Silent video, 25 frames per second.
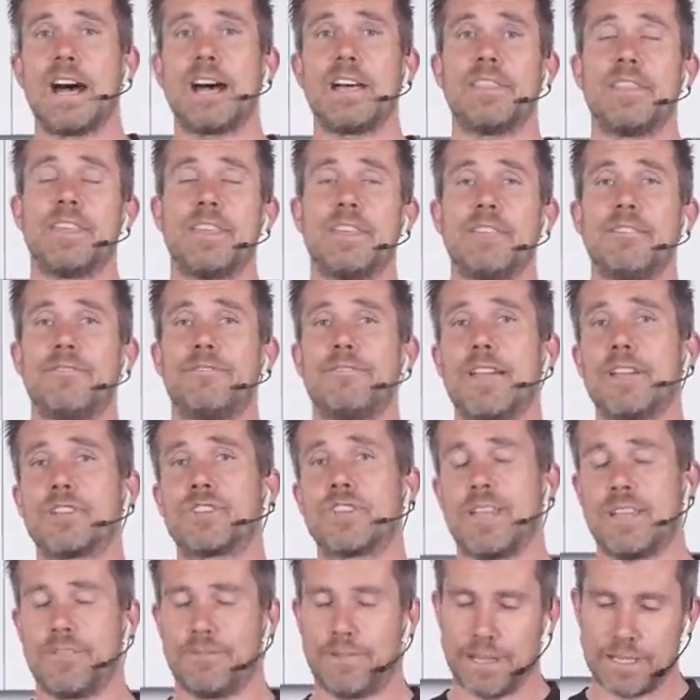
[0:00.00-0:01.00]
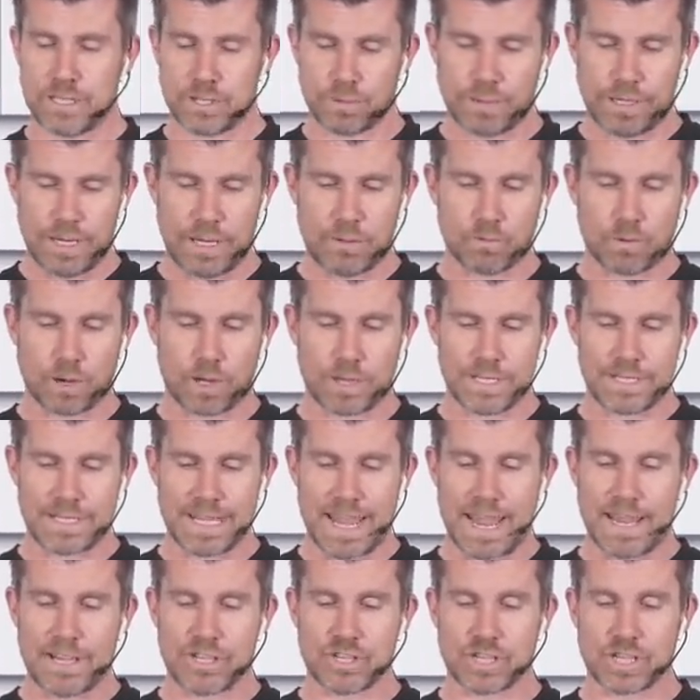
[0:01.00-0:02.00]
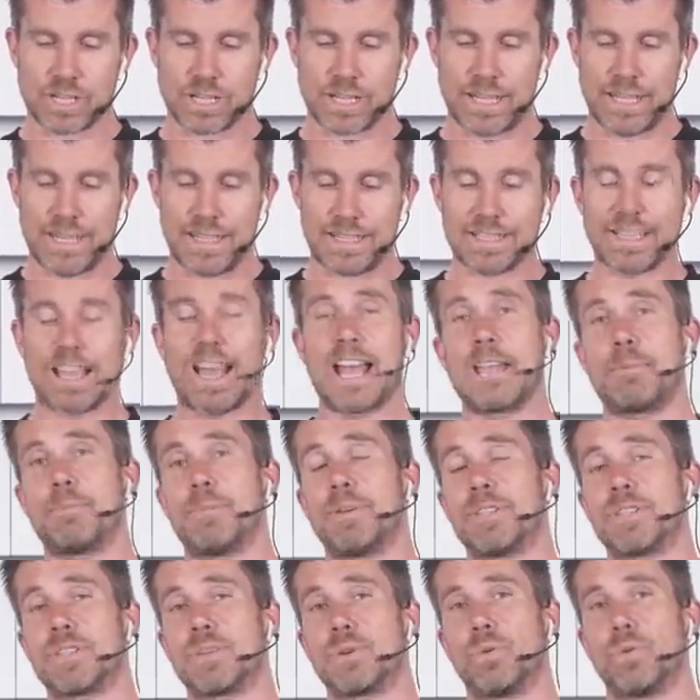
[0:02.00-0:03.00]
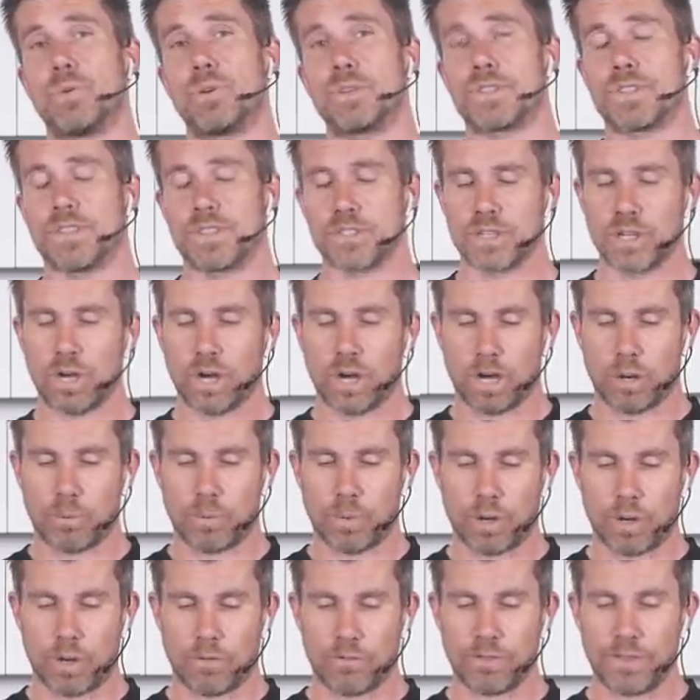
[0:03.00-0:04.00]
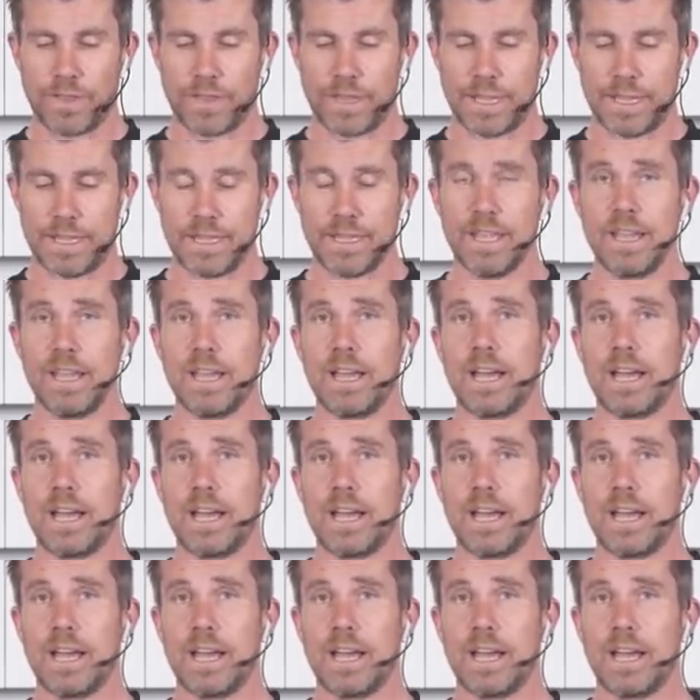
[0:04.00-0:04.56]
the factory FA20 rod is actually tapered towards the top of the